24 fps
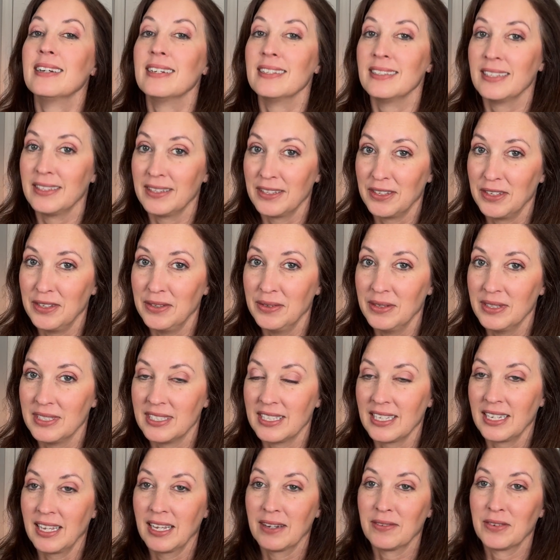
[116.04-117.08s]
And then the
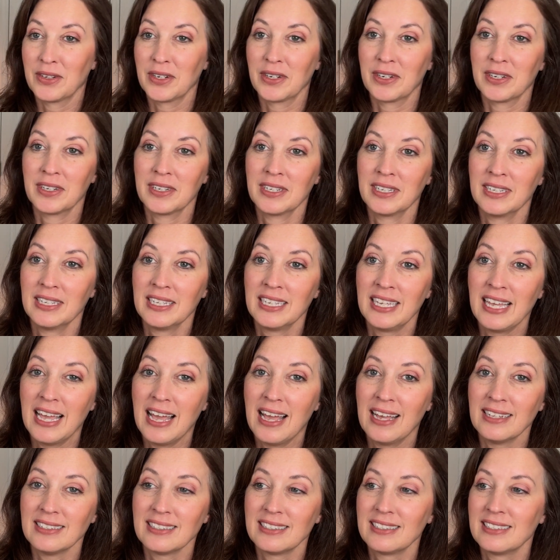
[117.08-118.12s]
cutest thing ever.
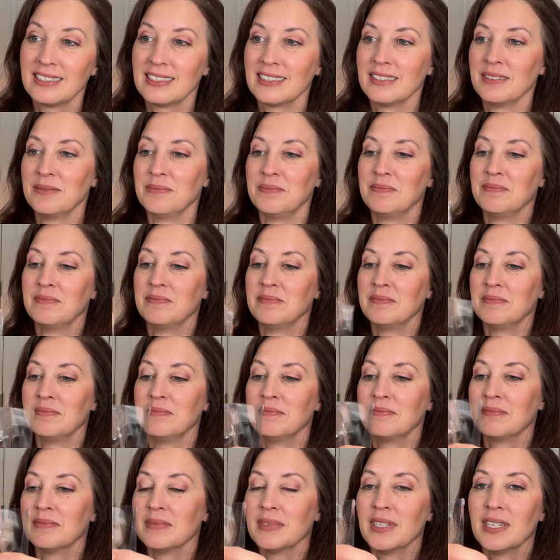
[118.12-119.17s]
Cats.
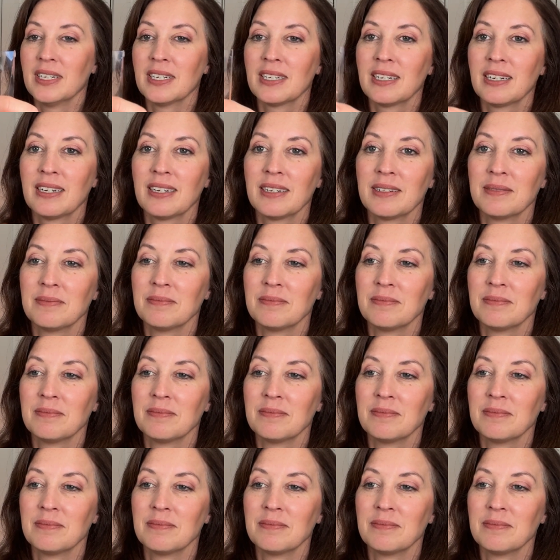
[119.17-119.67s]
Look.